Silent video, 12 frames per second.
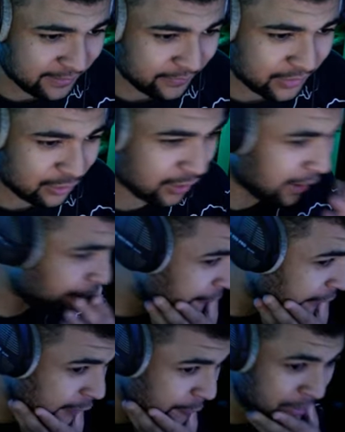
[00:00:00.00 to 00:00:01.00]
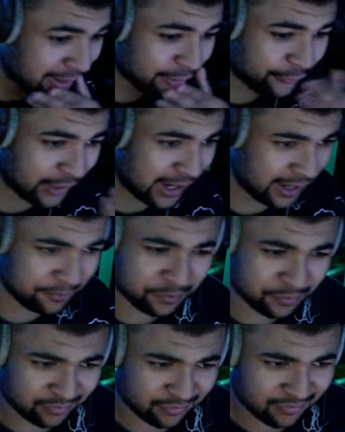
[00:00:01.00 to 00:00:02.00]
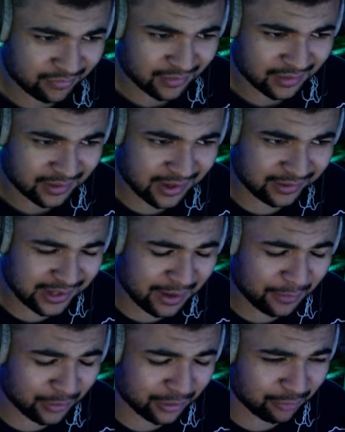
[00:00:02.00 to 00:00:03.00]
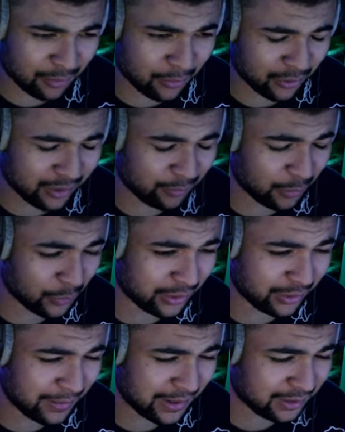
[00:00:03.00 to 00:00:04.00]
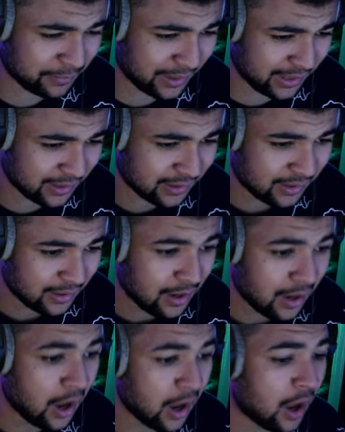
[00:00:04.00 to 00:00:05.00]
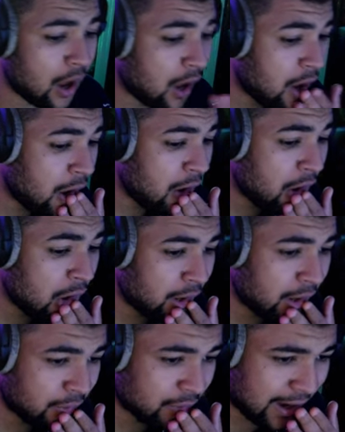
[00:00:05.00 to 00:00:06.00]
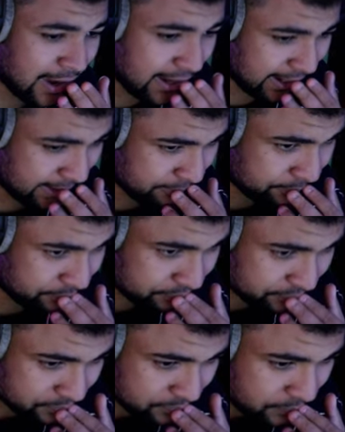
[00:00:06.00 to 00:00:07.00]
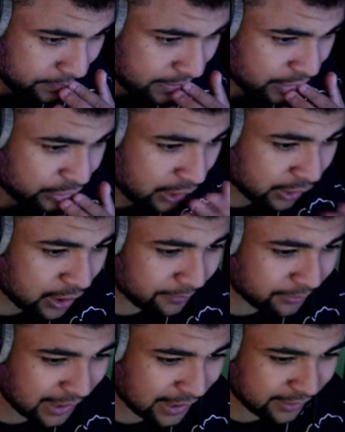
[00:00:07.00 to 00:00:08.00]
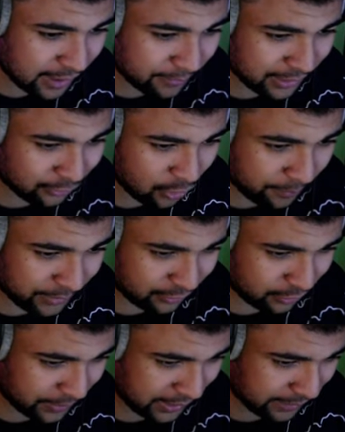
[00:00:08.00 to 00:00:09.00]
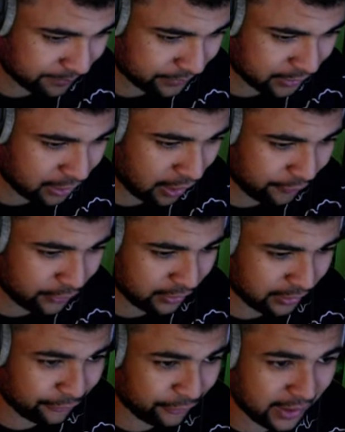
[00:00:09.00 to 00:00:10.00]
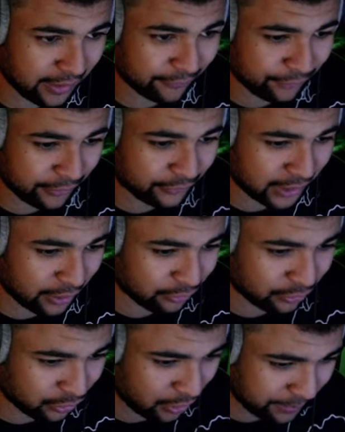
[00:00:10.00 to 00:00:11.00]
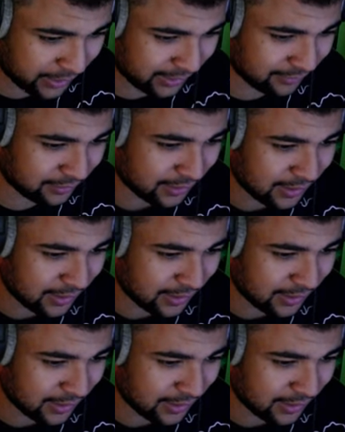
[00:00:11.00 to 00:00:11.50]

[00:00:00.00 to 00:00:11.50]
So I get five picks for that. Is that what the reward is meant to be? Oh, okay. So it comes down to how many zombies you beat. So if you defeat 1,500 zombies,